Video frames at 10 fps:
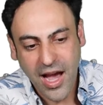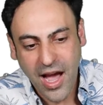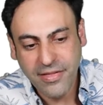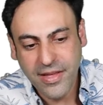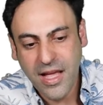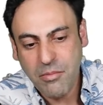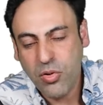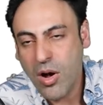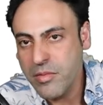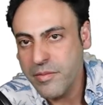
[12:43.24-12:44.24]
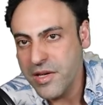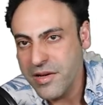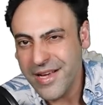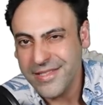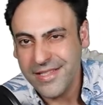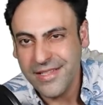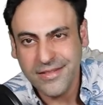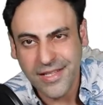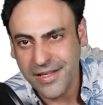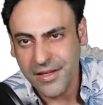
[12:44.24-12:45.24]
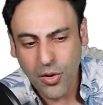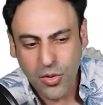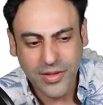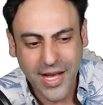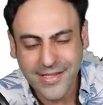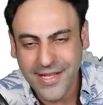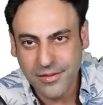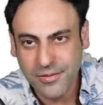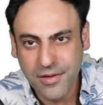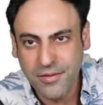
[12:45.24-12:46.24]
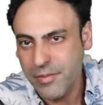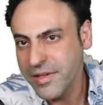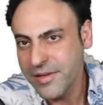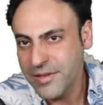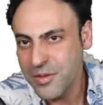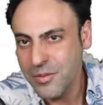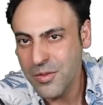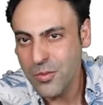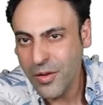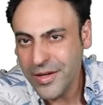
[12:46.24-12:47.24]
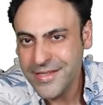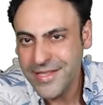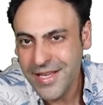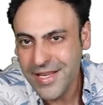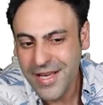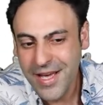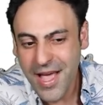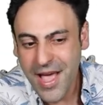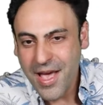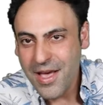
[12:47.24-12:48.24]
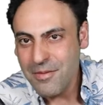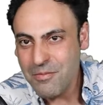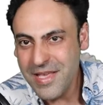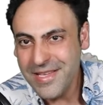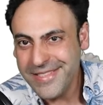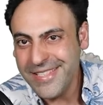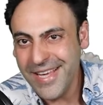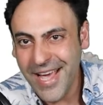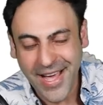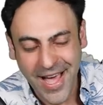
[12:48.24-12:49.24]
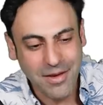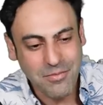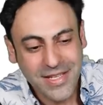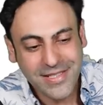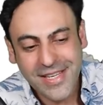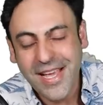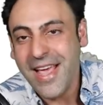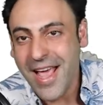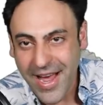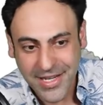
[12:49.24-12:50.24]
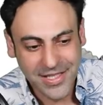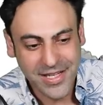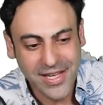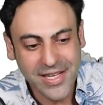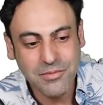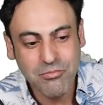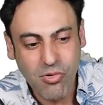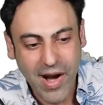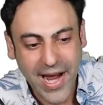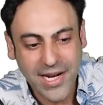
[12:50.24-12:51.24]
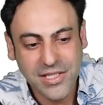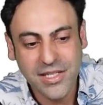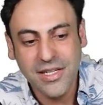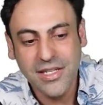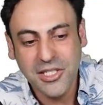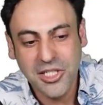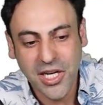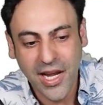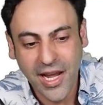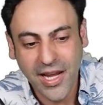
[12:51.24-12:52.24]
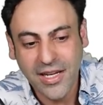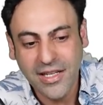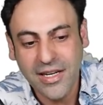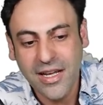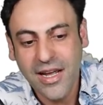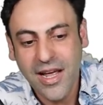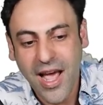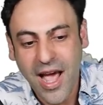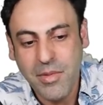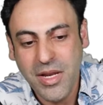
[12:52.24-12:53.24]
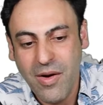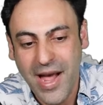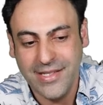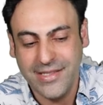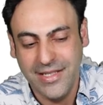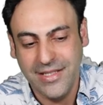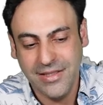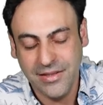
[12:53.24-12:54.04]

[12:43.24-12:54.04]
I think that probably you guys say it's like, oh, that sounds very familiar to me. What is the BCAA? BCAA actually is branch chain amino acids.